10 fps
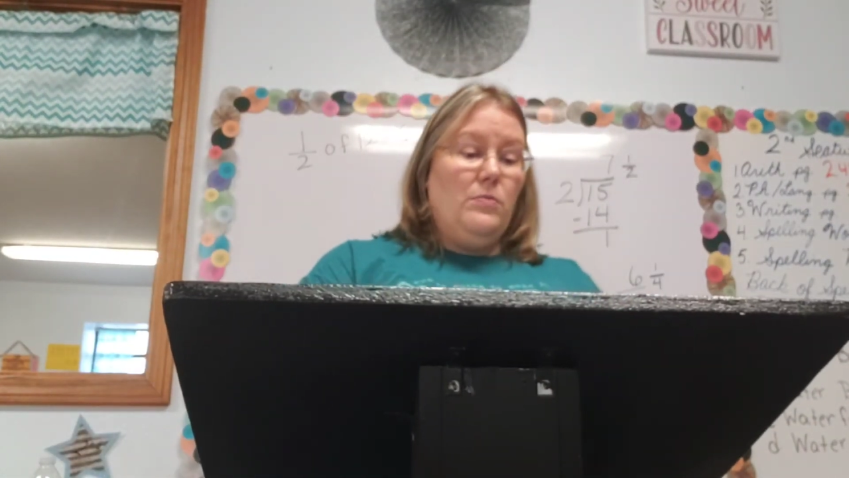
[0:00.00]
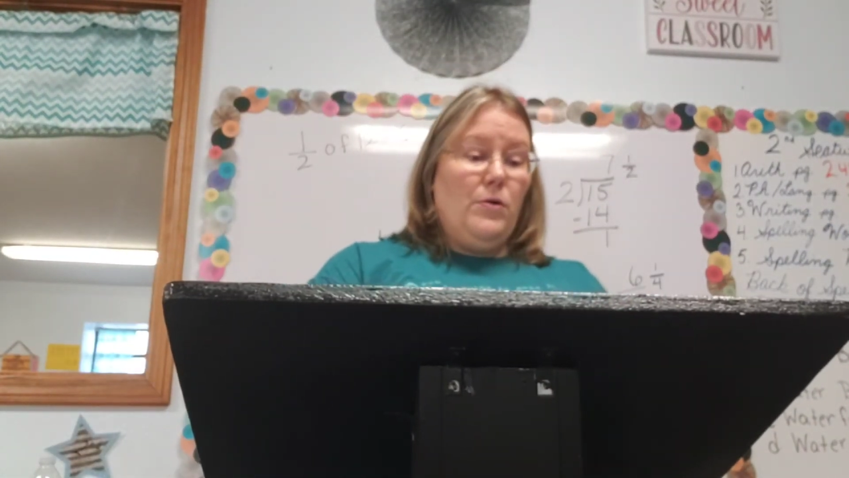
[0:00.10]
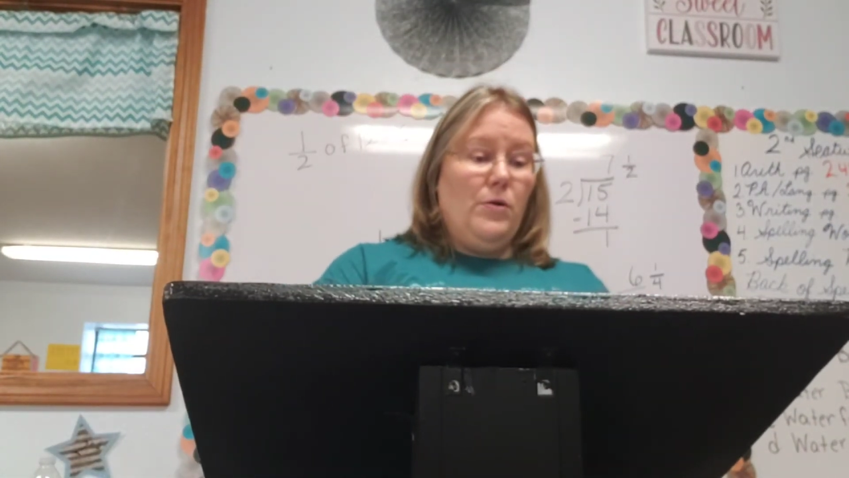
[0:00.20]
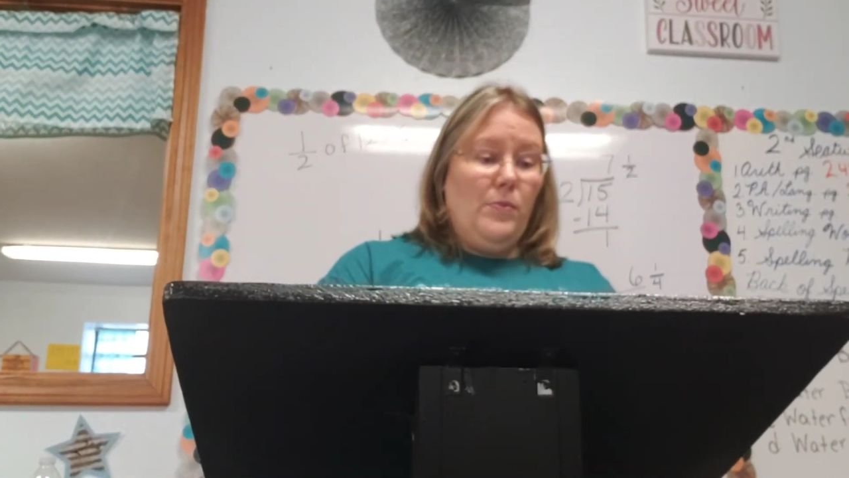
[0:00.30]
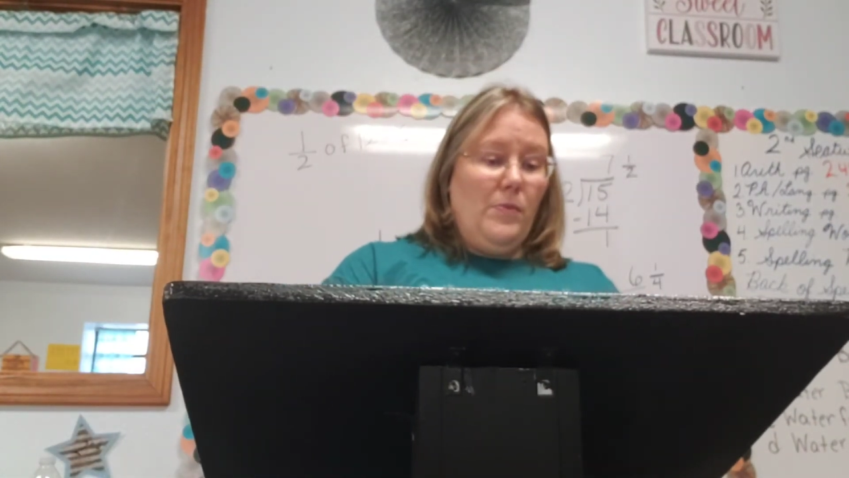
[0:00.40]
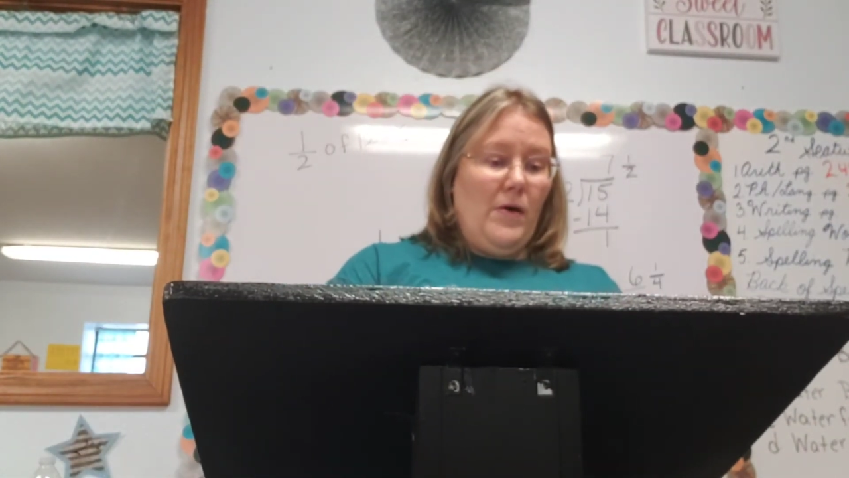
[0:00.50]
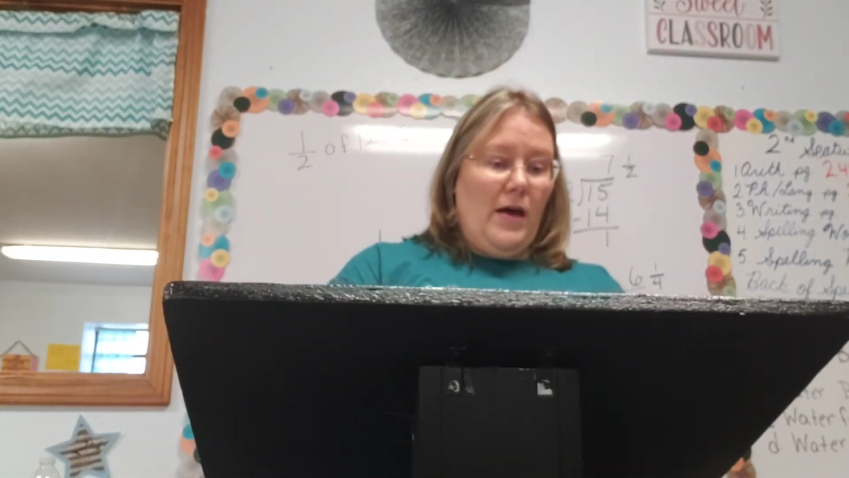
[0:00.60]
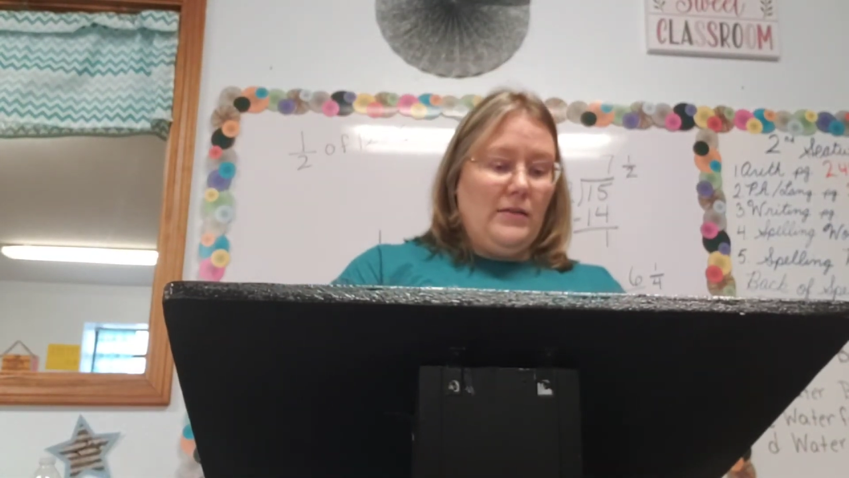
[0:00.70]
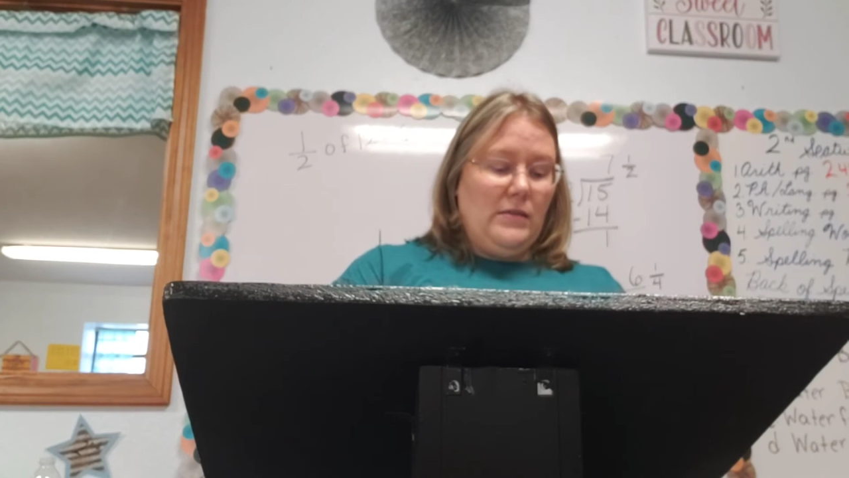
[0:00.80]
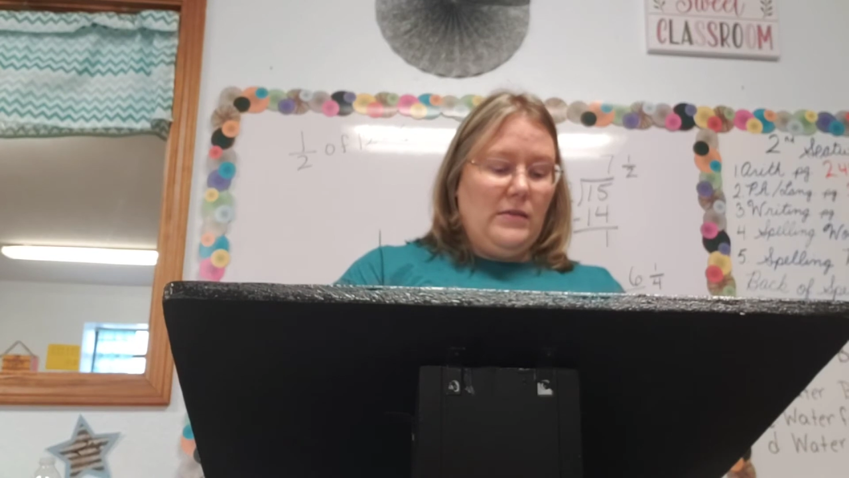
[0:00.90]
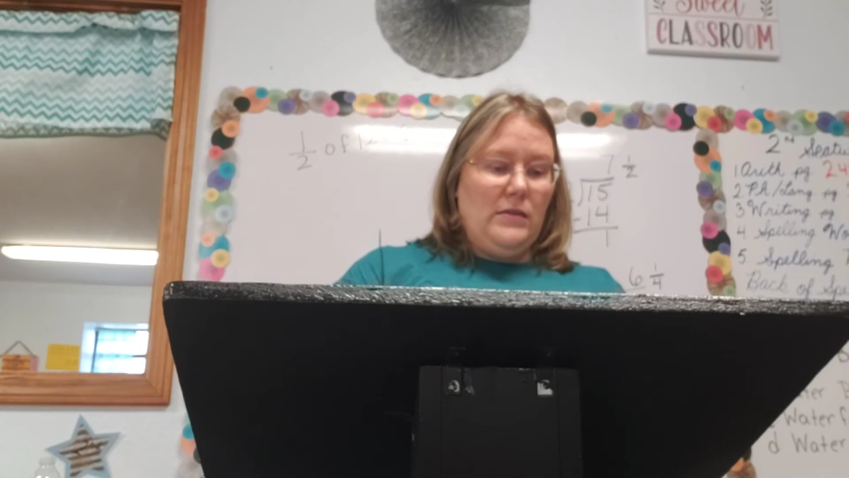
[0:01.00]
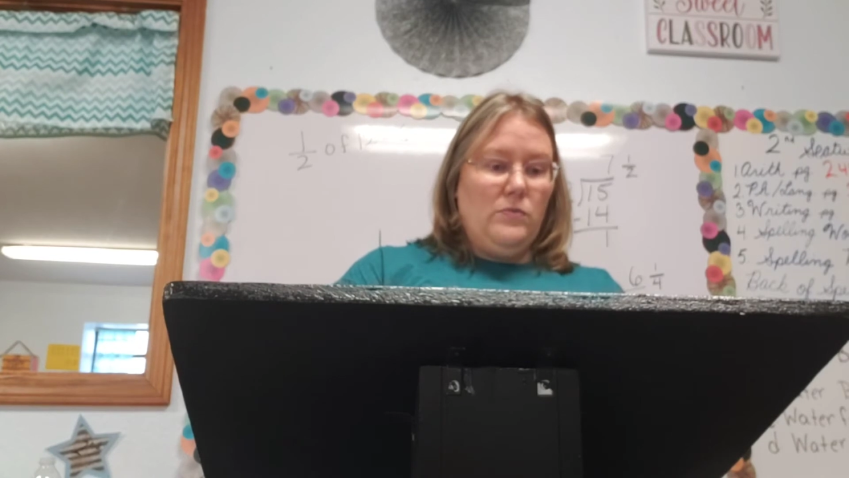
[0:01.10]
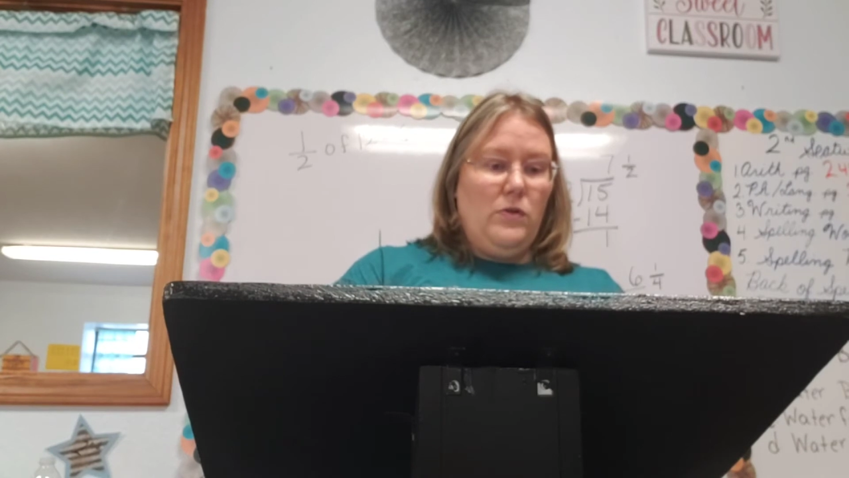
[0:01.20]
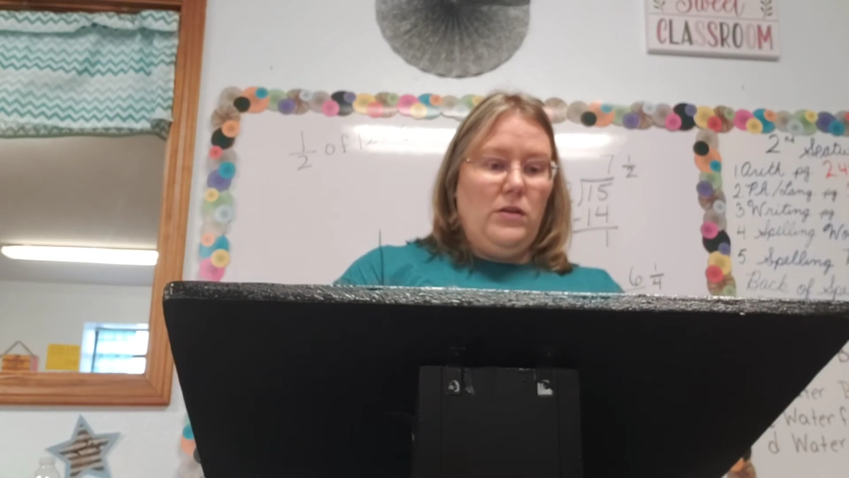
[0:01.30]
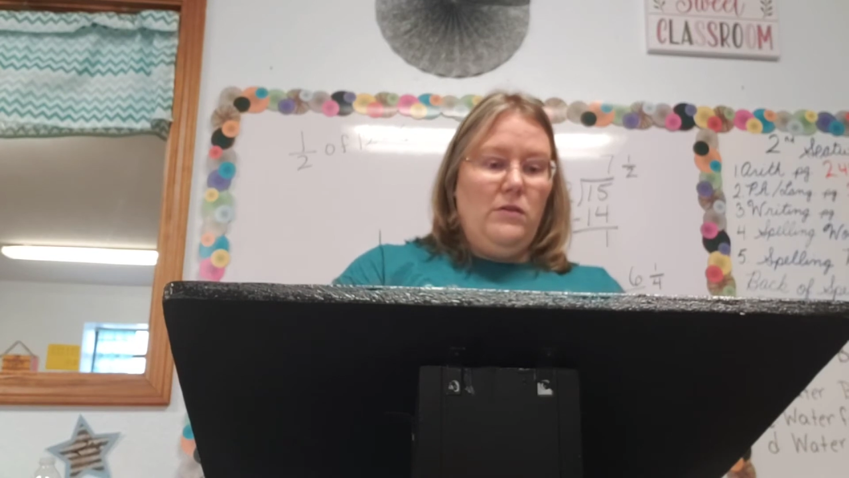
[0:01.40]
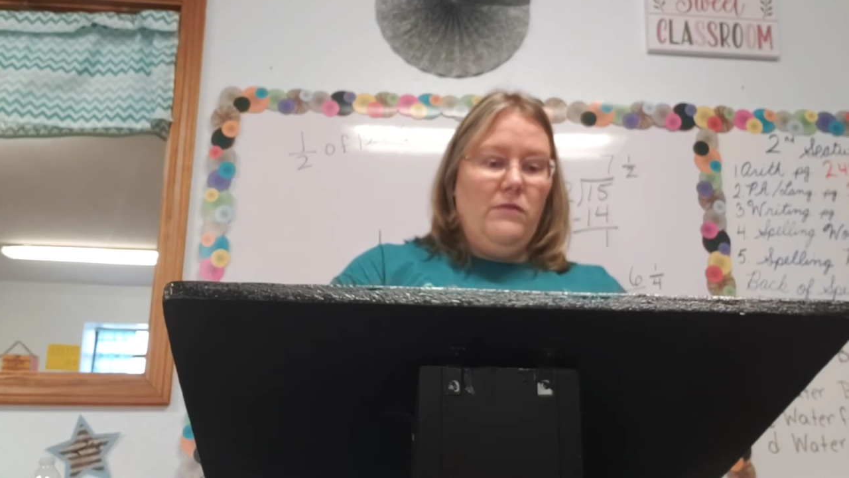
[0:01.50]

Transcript: purple box, it says, when you